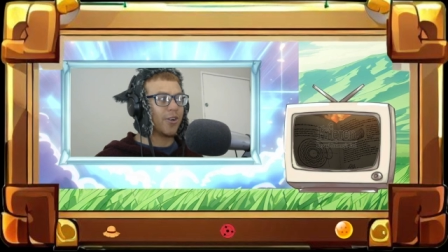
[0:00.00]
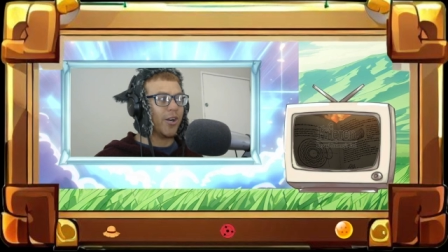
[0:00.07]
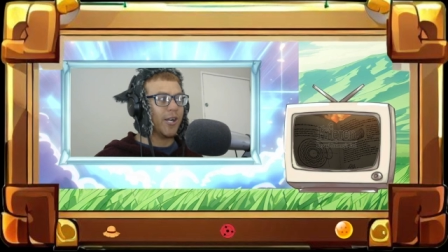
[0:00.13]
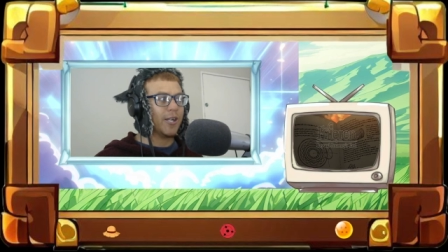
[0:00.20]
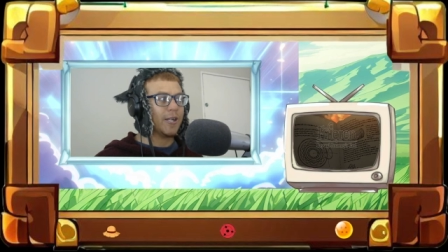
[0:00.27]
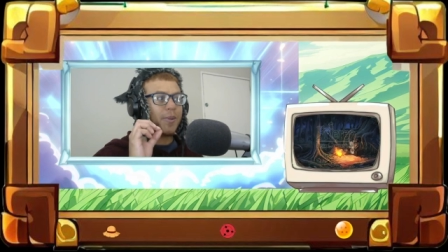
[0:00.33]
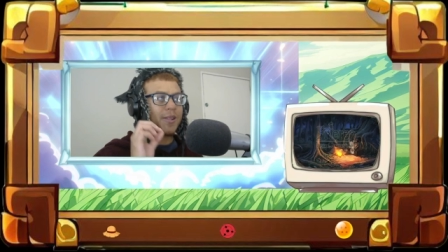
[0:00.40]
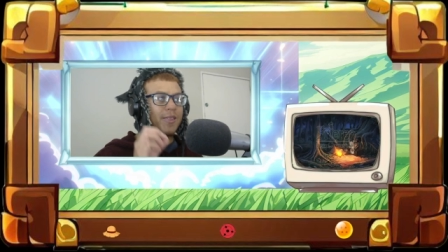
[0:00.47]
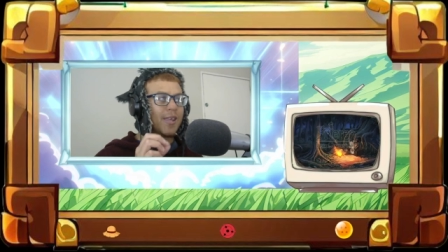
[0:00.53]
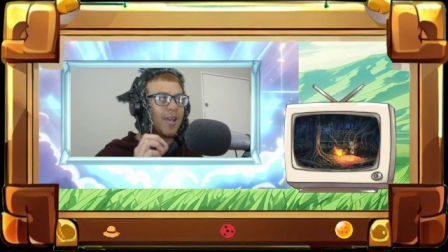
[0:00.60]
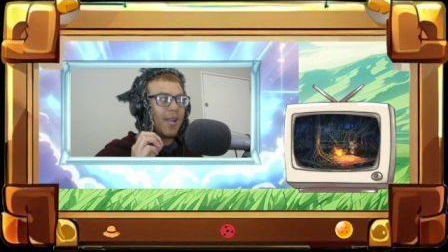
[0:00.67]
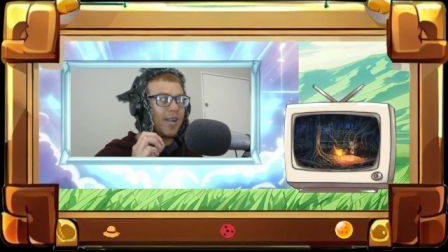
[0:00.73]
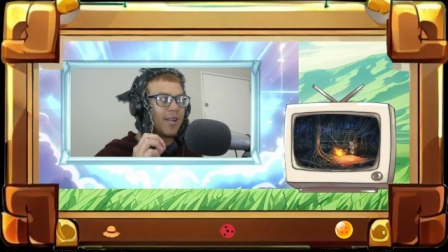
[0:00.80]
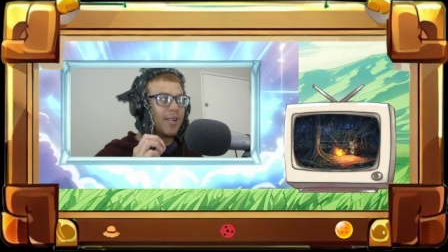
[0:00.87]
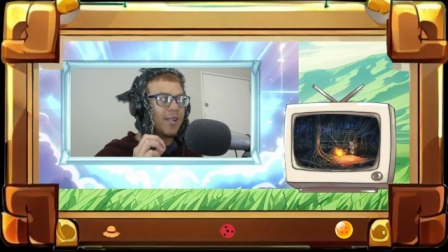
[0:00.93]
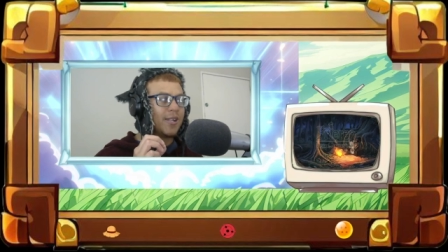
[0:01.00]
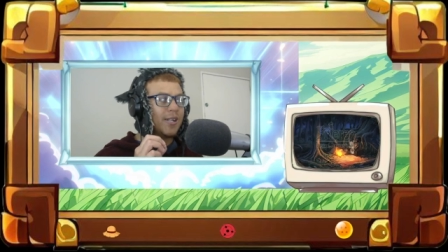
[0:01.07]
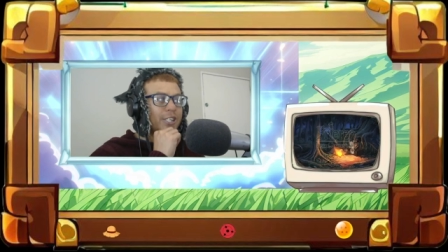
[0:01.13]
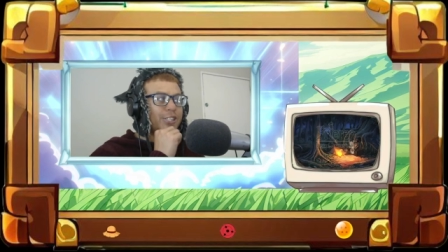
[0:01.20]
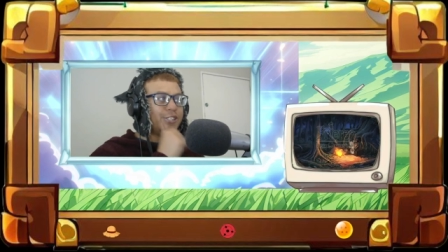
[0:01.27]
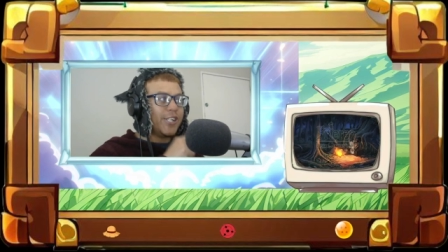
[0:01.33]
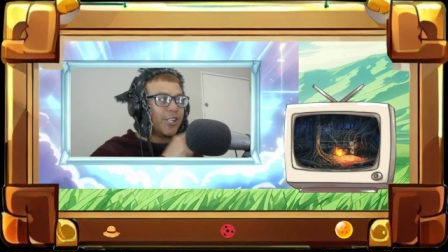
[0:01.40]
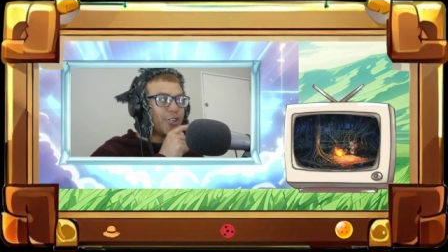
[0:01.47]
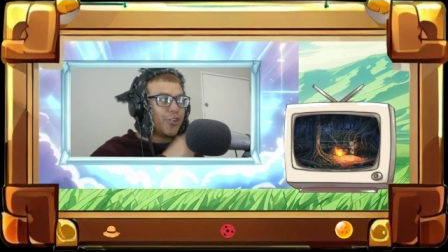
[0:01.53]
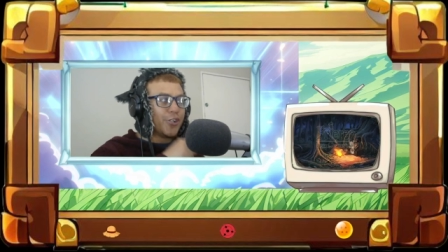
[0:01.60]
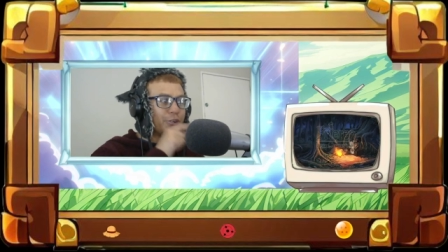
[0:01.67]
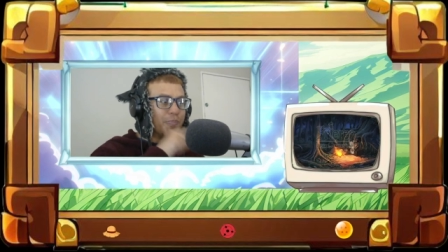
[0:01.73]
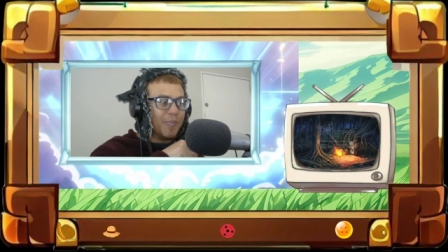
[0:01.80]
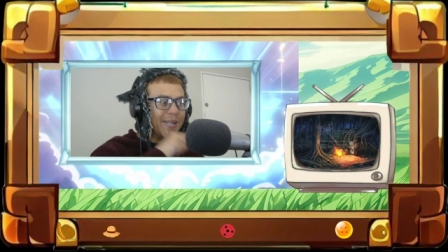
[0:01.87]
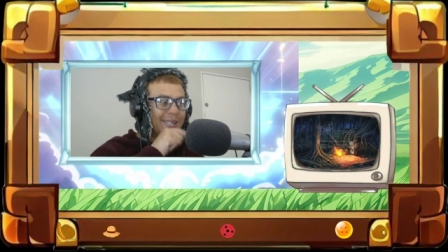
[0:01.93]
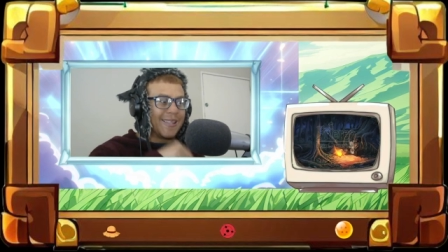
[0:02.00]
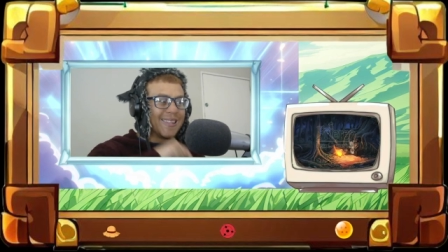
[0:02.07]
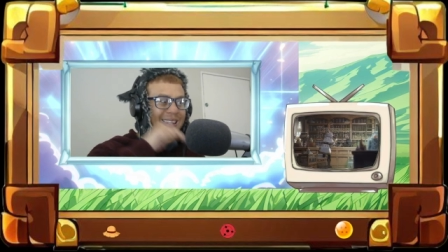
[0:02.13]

right? But then she could meet